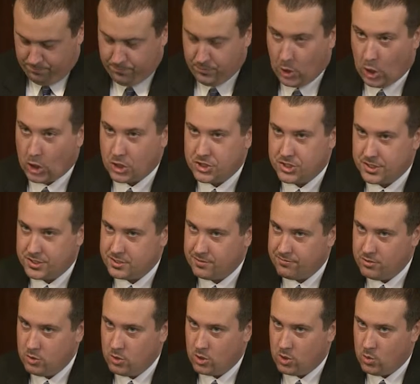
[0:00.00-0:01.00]
purchase
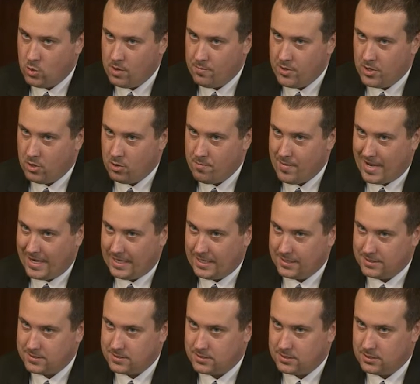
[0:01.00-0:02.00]
of new equipment or
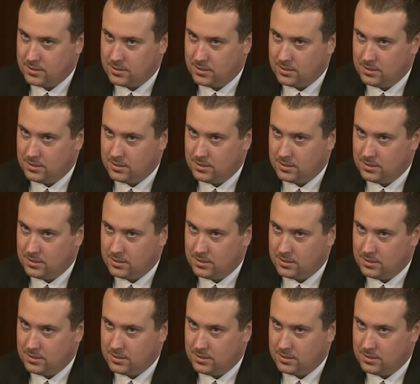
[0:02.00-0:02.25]
maintenance?